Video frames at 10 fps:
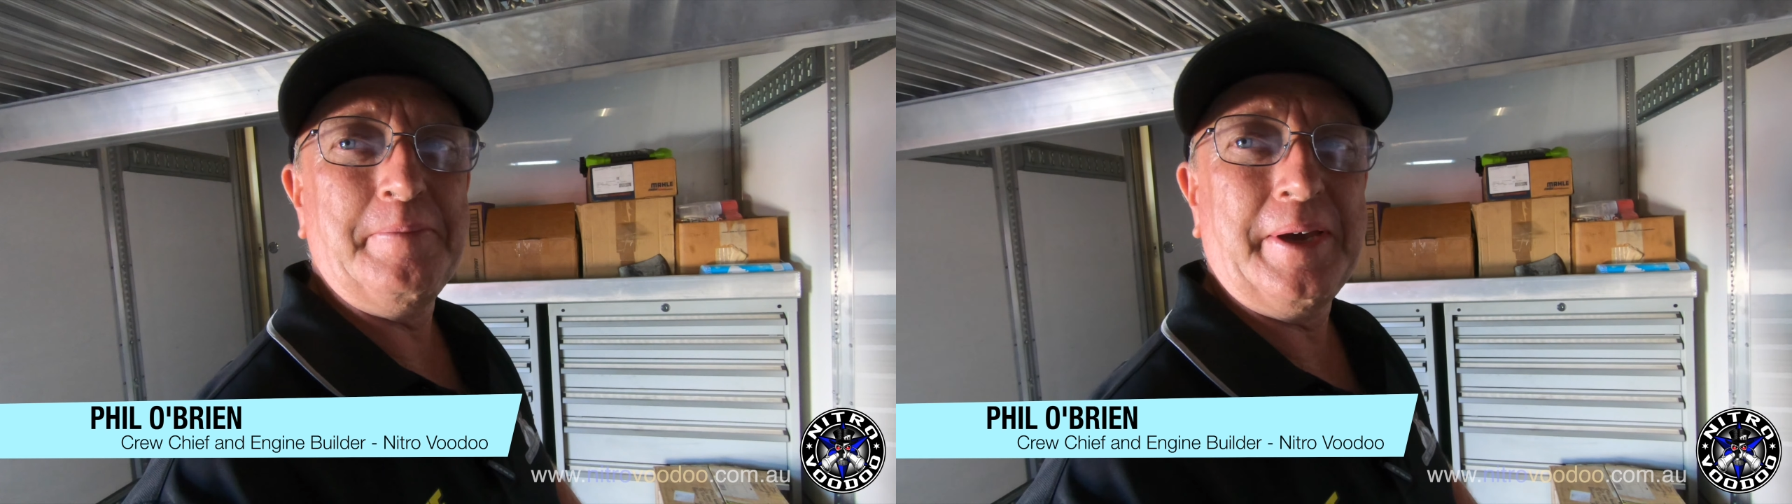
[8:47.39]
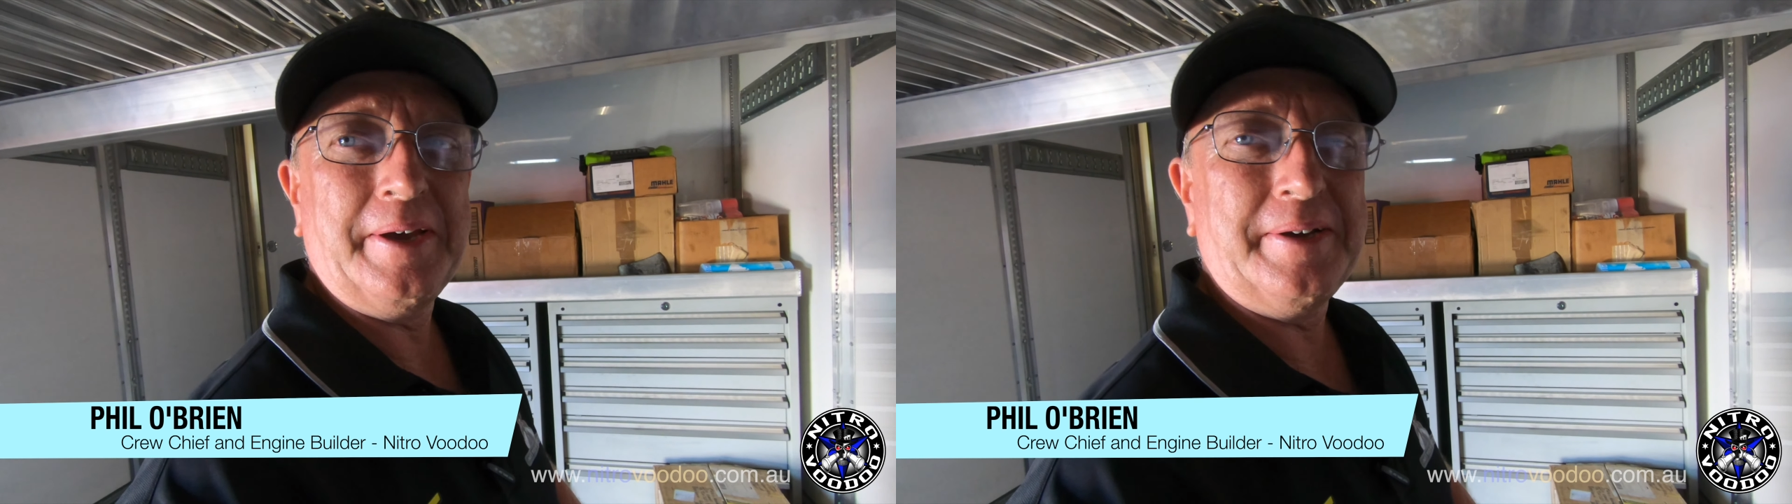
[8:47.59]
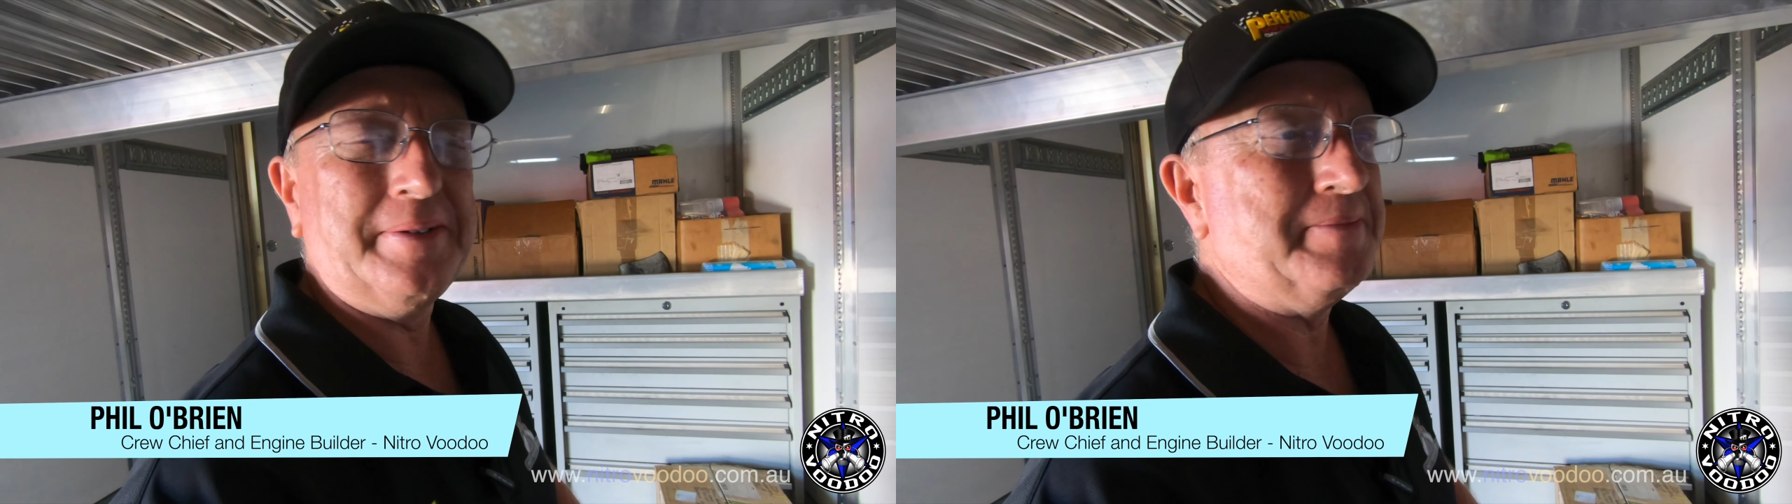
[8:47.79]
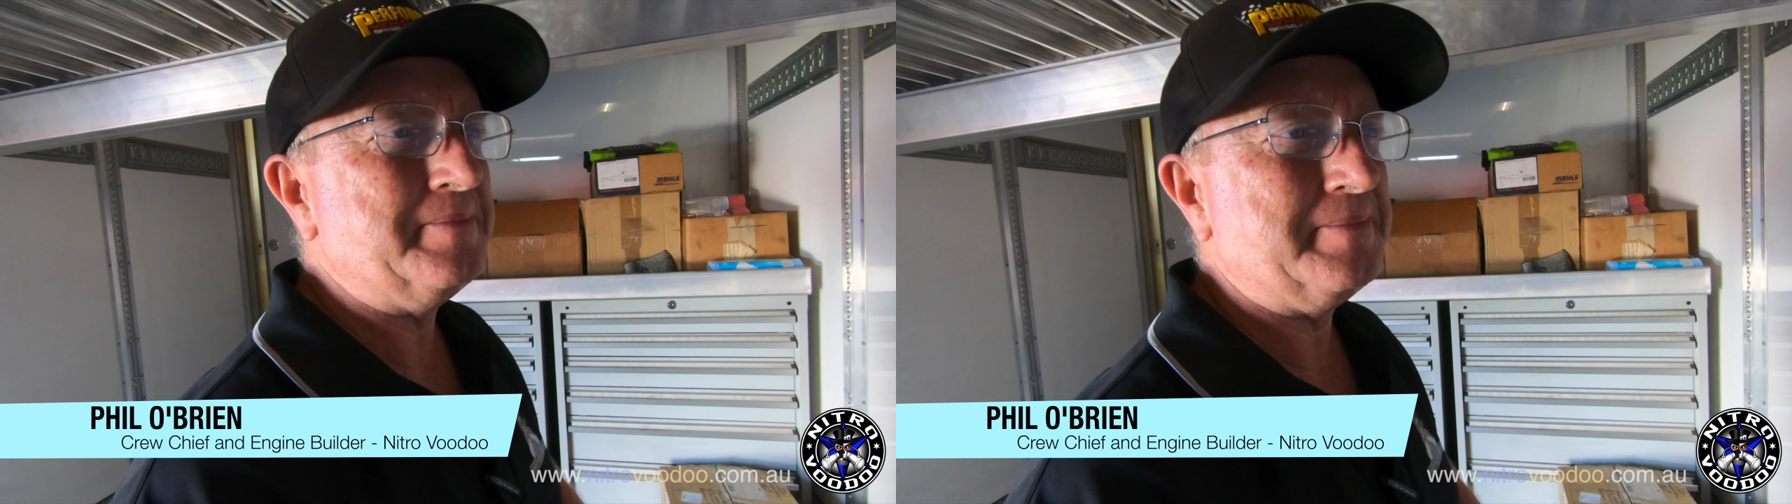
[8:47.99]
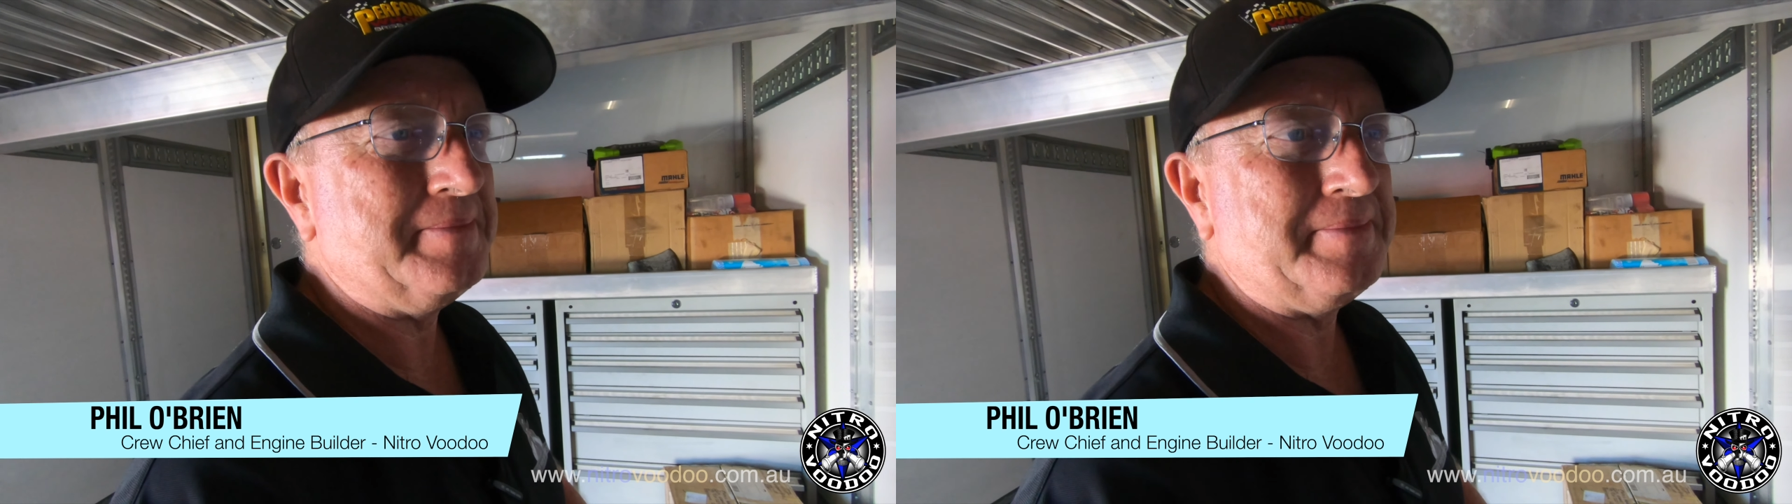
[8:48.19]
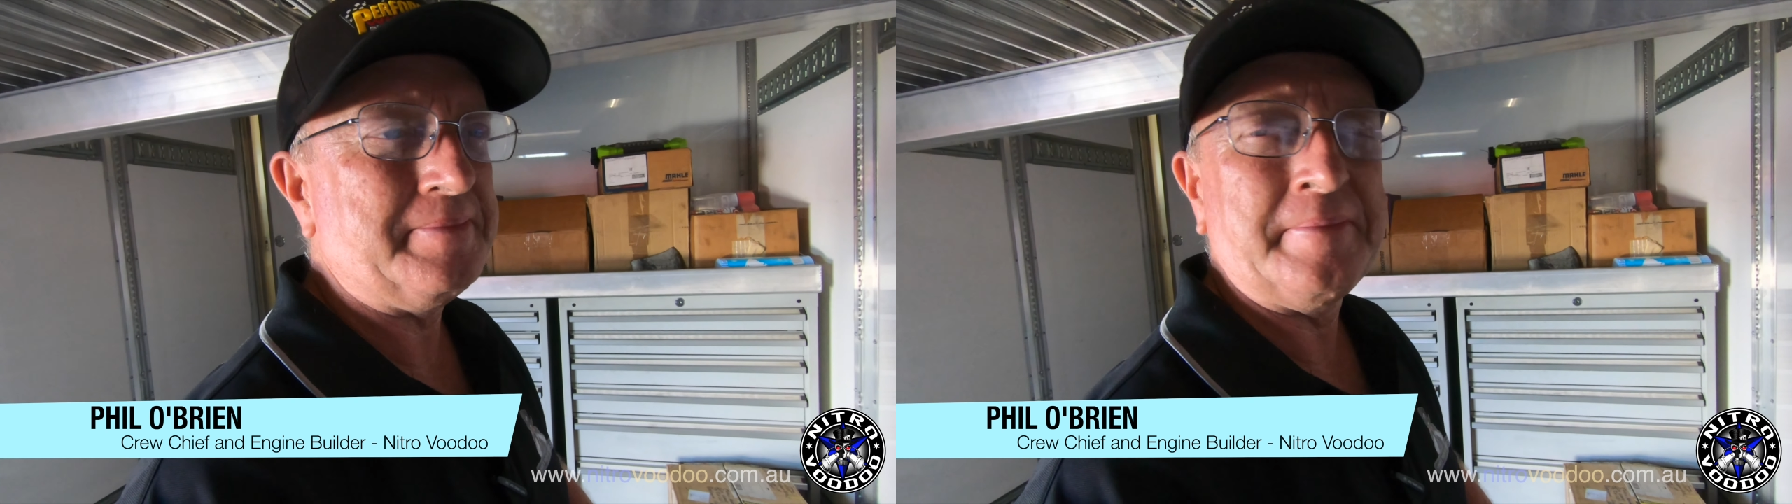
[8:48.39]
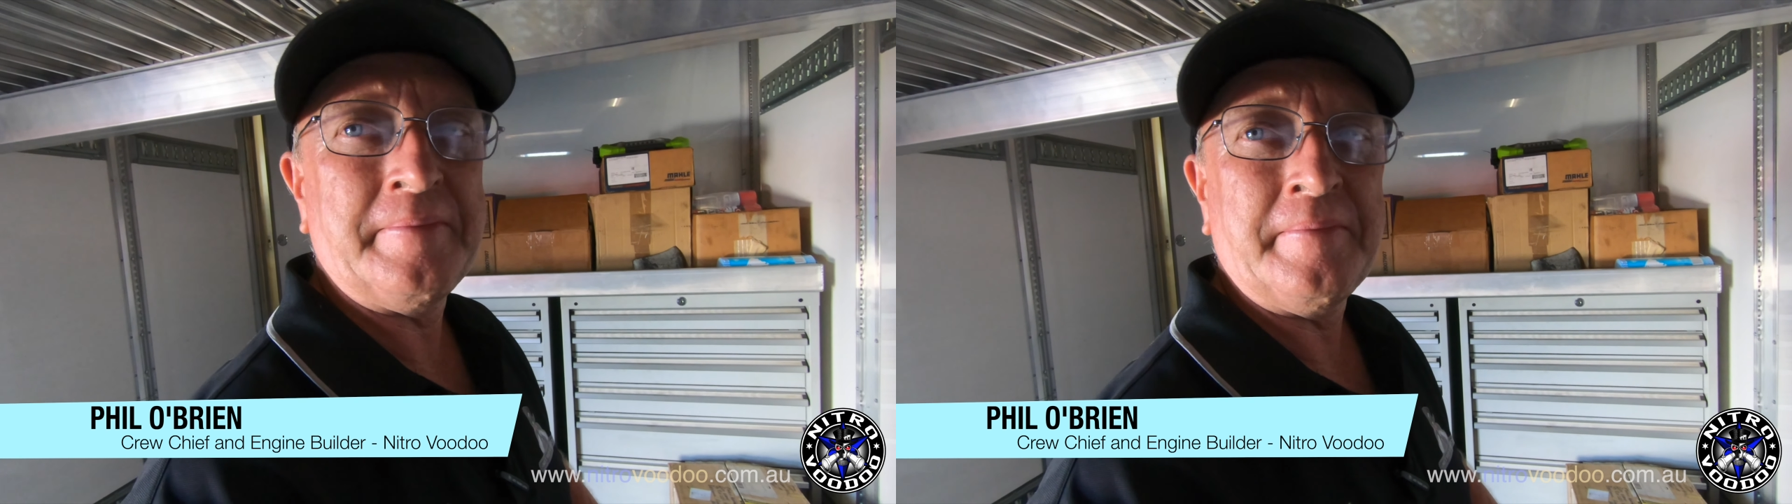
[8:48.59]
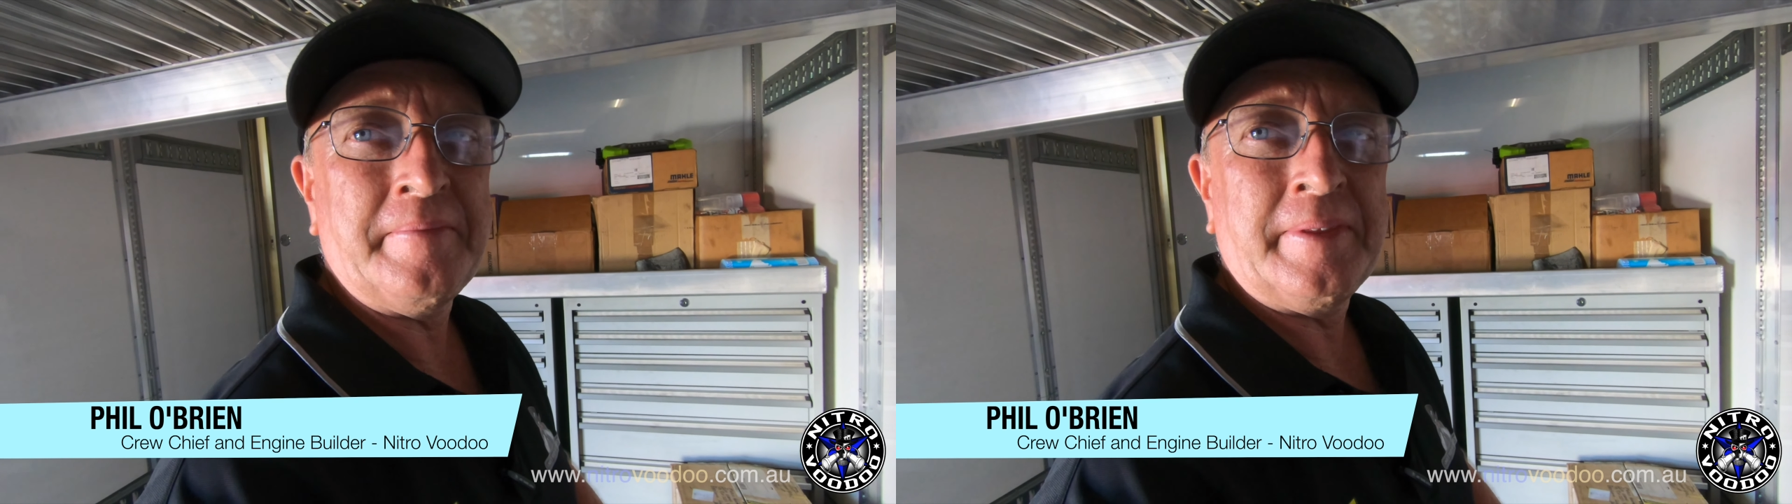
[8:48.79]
power. Right.